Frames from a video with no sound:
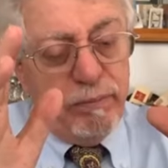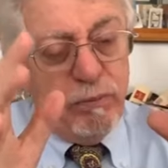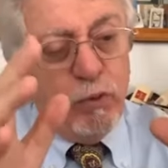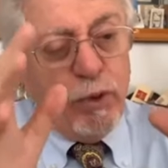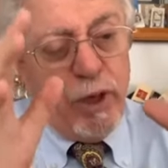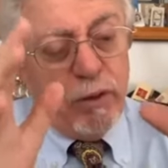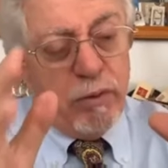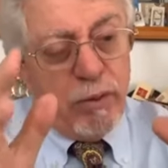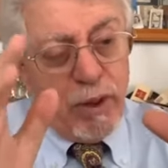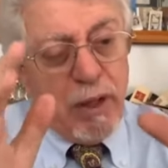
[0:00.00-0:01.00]
We're
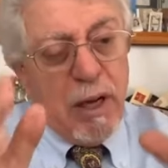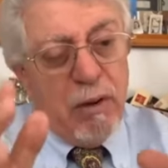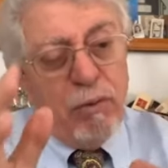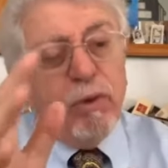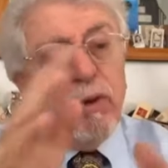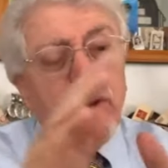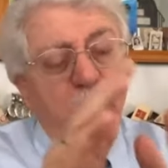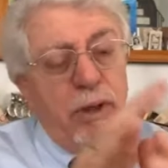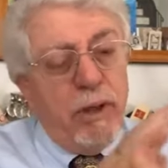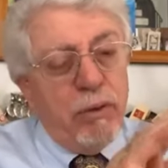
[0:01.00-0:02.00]
entering now
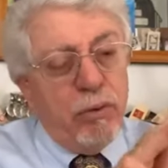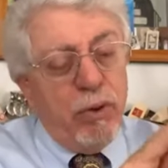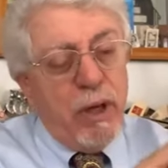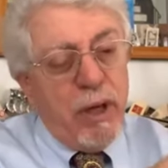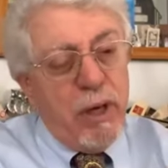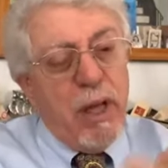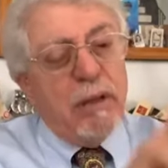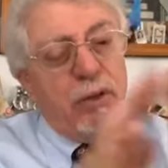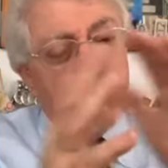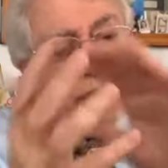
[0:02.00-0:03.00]
into
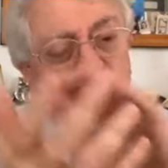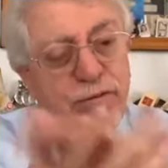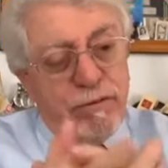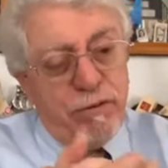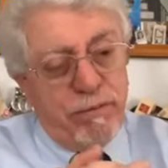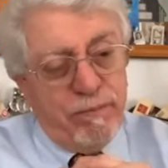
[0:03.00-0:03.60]
another shift.